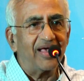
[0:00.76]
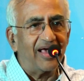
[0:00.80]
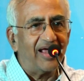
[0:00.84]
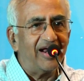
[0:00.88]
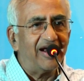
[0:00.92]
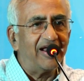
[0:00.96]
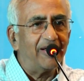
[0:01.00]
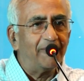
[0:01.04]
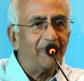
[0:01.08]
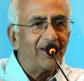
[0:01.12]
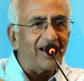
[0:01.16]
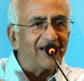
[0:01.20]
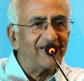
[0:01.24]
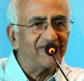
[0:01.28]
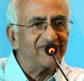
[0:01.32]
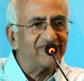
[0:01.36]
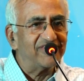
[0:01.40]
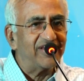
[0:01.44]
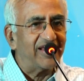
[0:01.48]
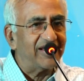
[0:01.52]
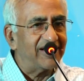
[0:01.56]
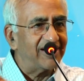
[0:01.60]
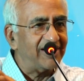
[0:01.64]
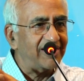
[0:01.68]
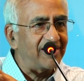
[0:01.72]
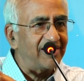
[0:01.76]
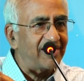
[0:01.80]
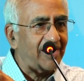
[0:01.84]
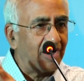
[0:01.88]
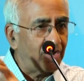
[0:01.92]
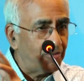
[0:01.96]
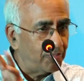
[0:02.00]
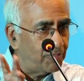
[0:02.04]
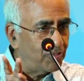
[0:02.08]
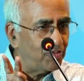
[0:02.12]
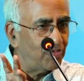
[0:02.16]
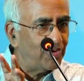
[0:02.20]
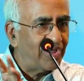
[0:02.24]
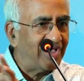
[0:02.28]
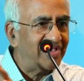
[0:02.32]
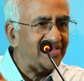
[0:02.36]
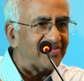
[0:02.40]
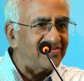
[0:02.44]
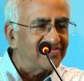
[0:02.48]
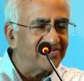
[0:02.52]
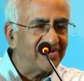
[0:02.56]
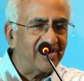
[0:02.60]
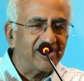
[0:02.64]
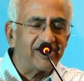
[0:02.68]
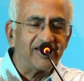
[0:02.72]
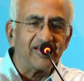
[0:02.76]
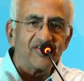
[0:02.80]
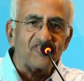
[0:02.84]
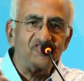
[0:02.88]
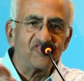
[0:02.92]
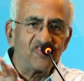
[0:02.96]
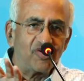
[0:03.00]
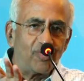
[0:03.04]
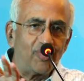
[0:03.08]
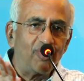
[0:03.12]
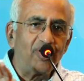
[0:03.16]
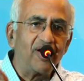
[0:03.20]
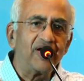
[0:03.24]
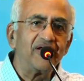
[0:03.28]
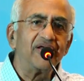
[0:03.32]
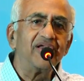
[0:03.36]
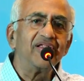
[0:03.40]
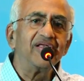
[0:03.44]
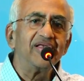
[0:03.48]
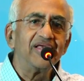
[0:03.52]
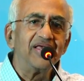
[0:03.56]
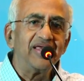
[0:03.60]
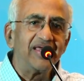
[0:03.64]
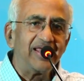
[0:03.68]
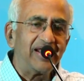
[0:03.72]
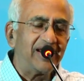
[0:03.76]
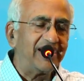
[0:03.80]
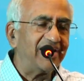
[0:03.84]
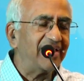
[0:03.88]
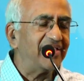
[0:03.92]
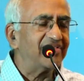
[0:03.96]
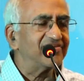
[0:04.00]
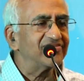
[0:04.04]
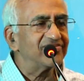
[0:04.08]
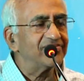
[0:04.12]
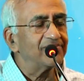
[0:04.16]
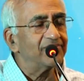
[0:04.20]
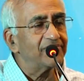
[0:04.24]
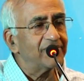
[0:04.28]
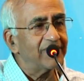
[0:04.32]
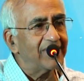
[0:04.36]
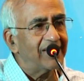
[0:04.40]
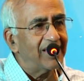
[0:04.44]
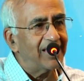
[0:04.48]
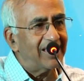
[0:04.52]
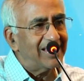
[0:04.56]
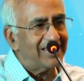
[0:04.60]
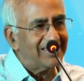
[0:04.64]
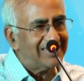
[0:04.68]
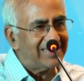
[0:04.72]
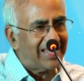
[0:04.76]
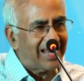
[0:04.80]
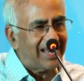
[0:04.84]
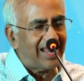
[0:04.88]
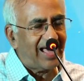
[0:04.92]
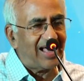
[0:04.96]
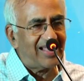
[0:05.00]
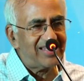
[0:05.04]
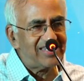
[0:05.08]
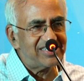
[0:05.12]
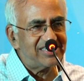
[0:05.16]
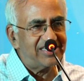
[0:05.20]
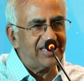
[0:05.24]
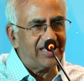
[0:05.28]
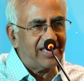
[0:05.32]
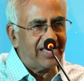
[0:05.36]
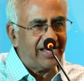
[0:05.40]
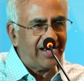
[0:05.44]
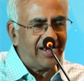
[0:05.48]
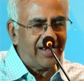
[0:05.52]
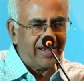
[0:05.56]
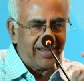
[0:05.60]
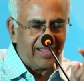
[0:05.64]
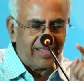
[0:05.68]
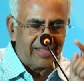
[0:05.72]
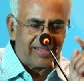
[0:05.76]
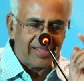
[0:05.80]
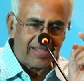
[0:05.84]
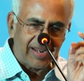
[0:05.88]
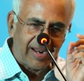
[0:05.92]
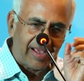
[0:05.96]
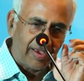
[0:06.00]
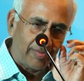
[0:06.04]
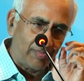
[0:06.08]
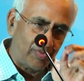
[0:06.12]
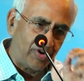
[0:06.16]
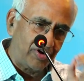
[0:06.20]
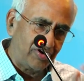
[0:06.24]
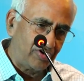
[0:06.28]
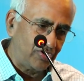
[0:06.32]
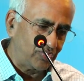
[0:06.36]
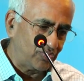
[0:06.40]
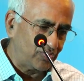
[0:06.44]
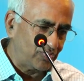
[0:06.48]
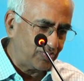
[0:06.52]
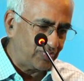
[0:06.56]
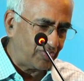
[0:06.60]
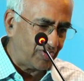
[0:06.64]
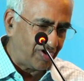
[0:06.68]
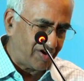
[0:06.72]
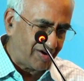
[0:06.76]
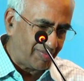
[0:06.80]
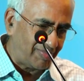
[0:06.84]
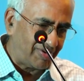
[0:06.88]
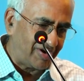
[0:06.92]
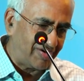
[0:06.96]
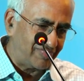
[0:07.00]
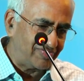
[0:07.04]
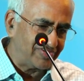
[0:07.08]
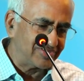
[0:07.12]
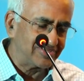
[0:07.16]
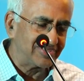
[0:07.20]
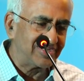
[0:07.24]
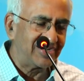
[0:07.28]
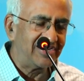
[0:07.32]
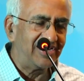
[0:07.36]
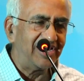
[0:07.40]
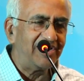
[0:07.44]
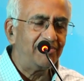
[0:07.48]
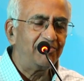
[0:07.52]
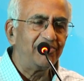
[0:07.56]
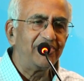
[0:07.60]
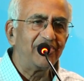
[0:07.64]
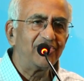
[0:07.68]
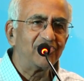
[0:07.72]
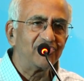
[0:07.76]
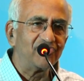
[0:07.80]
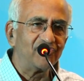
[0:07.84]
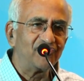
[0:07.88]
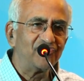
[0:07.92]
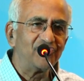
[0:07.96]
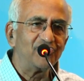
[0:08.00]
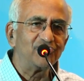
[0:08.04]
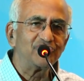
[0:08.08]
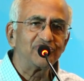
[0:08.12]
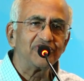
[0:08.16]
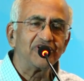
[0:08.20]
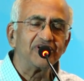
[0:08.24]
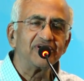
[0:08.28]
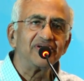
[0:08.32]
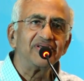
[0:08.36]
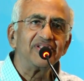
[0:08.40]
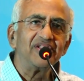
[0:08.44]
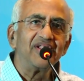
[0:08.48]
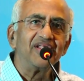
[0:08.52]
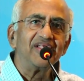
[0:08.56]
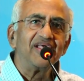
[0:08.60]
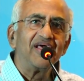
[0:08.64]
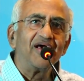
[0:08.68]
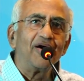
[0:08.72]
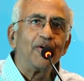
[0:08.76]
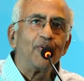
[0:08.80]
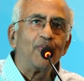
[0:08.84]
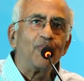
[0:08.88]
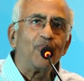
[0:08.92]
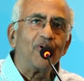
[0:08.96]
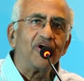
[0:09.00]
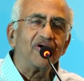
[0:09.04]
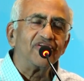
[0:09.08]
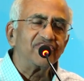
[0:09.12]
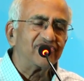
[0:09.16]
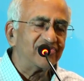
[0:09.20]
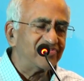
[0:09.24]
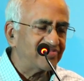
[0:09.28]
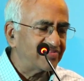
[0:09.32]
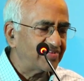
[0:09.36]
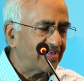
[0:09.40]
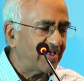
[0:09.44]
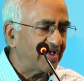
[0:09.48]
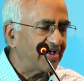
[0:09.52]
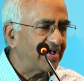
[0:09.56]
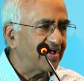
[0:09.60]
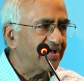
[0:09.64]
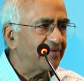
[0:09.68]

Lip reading: Hyderabad has done or Pune has done and so on, it takes. The last ingredient that I want to talk about, which will lead me to the future, was the